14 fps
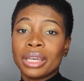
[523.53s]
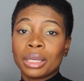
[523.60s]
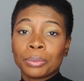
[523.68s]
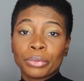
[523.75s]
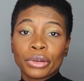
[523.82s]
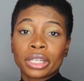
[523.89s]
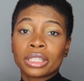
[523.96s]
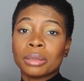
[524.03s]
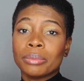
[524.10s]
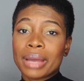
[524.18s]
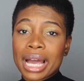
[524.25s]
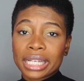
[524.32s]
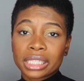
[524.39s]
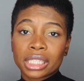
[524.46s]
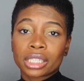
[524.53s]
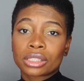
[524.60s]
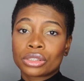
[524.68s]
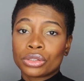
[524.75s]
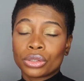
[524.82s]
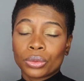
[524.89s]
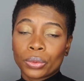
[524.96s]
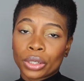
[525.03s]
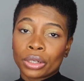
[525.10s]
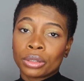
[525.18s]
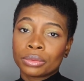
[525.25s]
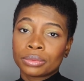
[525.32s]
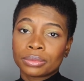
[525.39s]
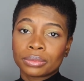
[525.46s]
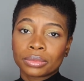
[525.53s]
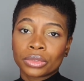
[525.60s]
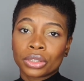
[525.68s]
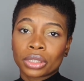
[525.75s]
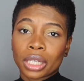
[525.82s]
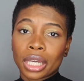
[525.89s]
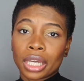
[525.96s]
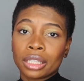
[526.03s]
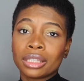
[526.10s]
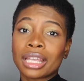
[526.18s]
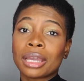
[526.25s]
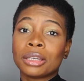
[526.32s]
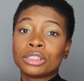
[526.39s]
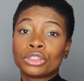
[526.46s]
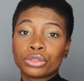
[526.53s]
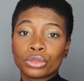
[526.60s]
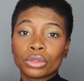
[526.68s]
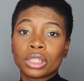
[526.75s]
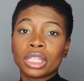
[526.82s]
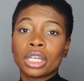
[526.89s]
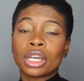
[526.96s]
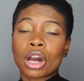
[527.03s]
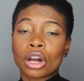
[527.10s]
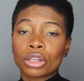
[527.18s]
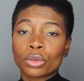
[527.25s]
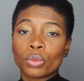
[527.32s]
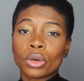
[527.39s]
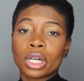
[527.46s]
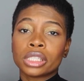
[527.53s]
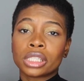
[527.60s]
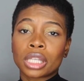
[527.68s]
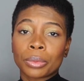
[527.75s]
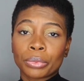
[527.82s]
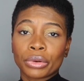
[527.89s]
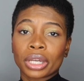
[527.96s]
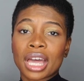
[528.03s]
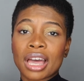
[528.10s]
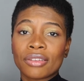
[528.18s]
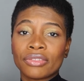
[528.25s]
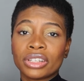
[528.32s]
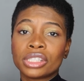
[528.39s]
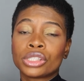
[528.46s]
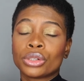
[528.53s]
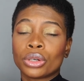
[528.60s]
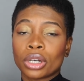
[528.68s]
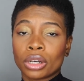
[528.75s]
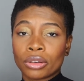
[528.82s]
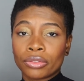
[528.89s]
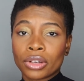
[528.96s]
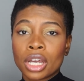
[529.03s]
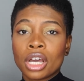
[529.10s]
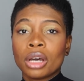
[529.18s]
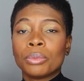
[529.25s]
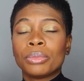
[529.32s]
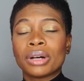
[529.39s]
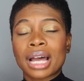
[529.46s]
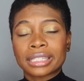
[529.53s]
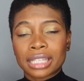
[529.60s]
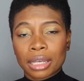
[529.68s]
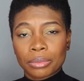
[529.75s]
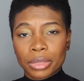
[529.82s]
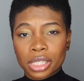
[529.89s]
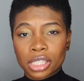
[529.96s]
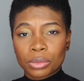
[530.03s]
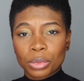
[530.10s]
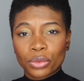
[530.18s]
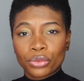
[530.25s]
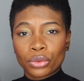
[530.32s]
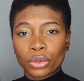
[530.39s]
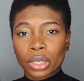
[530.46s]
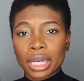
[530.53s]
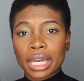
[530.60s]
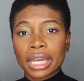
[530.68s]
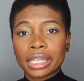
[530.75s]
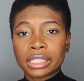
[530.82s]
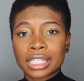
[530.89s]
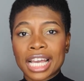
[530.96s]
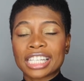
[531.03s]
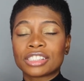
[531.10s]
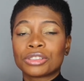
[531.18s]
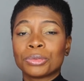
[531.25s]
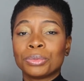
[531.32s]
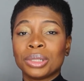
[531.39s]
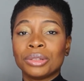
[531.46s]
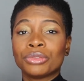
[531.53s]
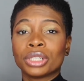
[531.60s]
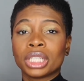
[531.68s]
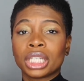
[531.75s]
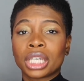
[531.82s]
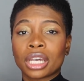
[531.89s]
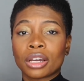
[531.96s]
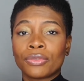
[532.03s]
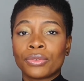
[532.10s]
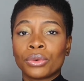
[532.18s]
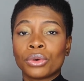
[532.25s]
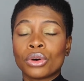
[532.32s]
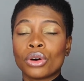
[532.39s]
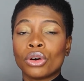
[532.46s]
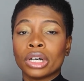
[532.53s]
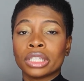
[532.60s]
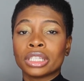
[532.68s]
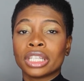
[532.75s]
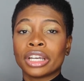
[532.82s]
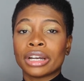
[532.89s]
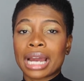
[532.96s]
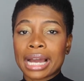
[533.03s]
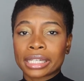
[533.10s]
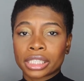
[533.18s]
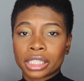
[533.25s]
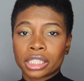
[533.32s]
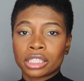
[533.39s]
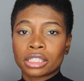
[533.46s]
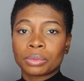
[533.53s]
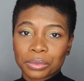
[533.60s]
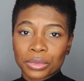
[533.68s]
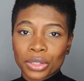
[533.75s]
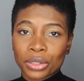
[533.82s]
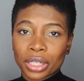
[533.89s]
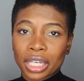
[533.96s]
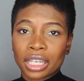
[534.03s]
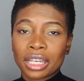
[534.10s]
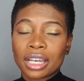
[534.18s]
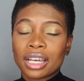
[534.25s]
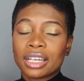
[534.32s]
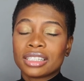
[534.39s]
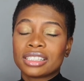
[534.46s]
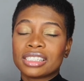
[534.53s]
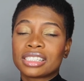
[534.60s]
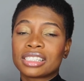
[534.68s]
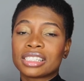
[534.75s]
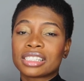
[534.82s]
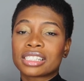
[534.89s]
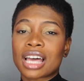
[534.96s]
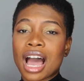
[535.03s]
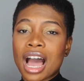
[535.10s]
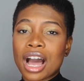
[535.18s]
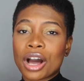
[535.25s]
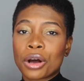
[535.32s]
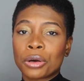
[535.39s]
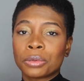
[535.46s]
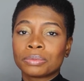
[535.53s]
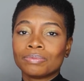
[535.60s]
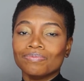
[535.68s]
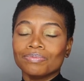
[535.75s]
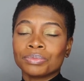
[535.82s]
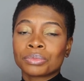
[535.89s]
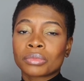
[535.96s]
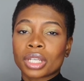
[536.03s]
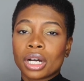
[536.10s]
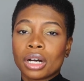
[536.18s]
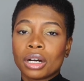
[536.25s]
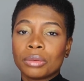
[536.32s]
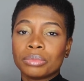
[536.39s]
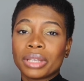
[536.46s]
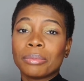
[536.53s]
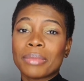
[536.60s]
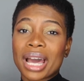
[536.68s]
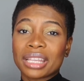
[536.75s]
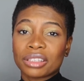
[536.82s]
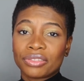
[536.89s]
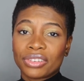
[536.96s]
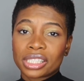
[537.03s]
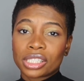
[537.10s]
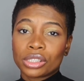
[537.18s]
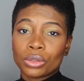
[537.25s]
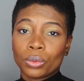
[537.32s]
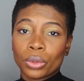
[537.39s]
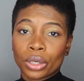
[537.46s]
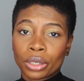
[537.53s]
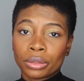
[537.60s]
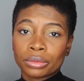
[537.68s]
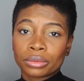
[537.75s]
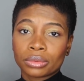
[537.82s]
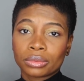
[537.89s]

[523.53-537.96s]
bring the magic to the world. Okay, they truly are the ones that bring heaven to earth. But as I mentioned before, 8s has to be really careful on their actions. Okay, this is how they manifest in the world.